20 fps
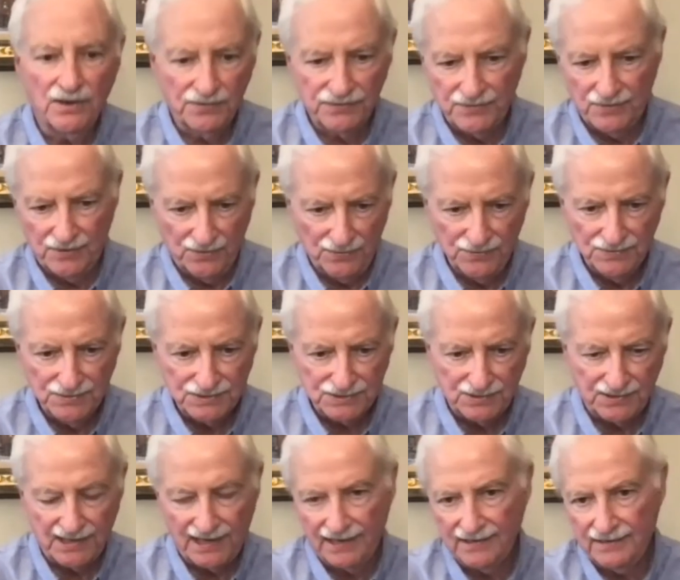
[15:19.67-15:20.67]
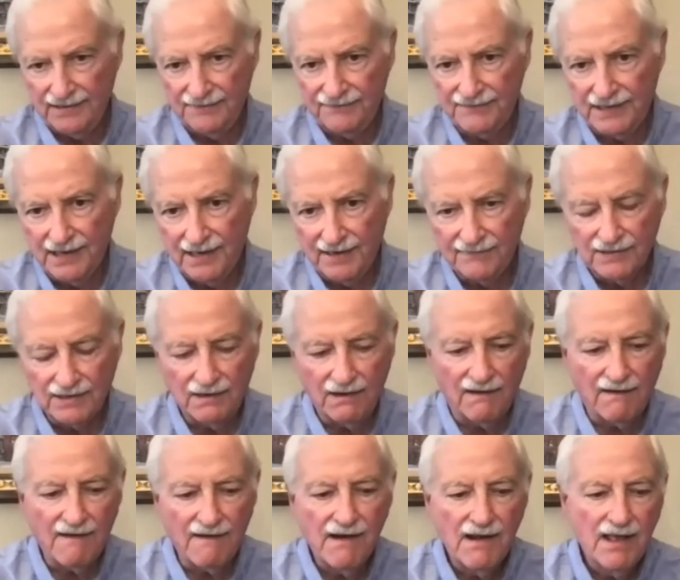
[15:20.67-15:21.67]
through so that I could even have a
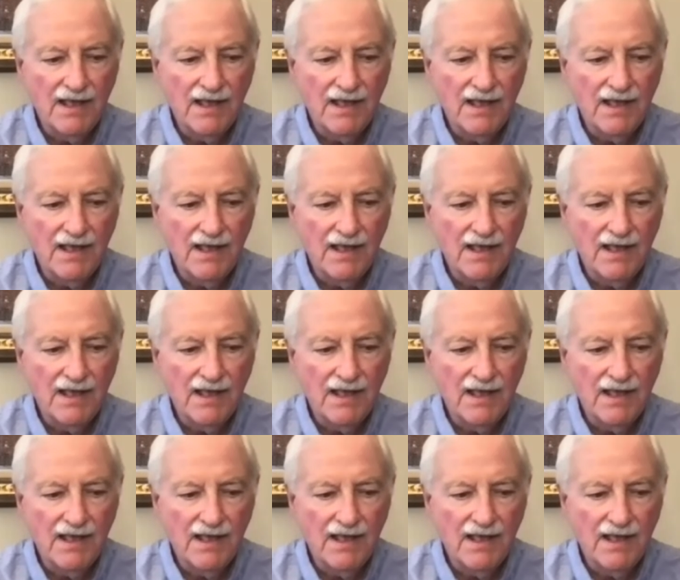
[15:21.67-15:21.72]
car.